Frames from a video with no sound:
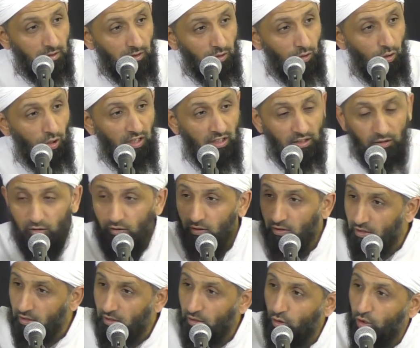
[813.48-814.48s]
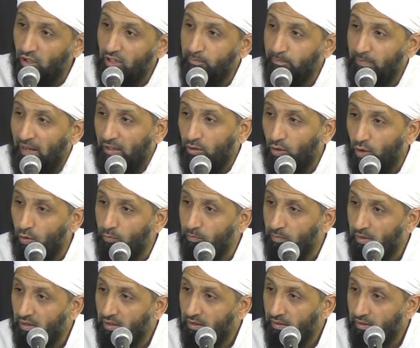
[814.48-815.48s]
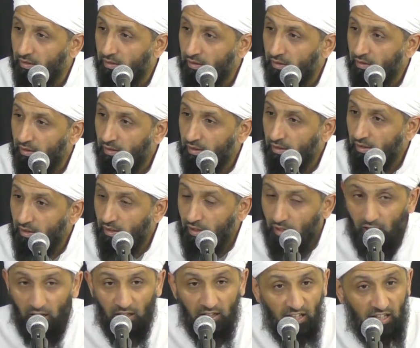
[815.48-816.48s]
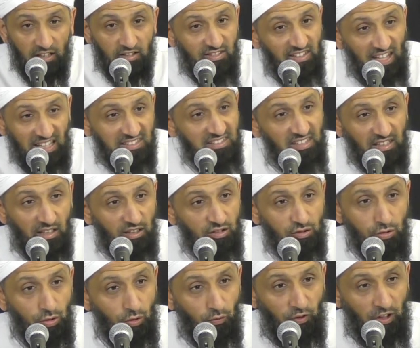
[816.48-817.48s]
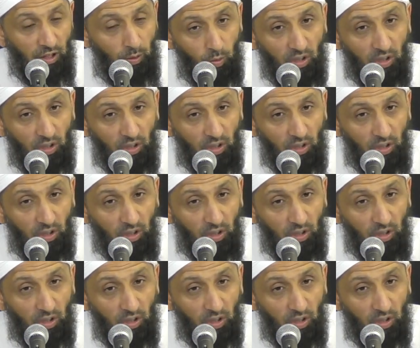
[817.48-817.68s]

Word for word: going back home. Allah is testing us through fear.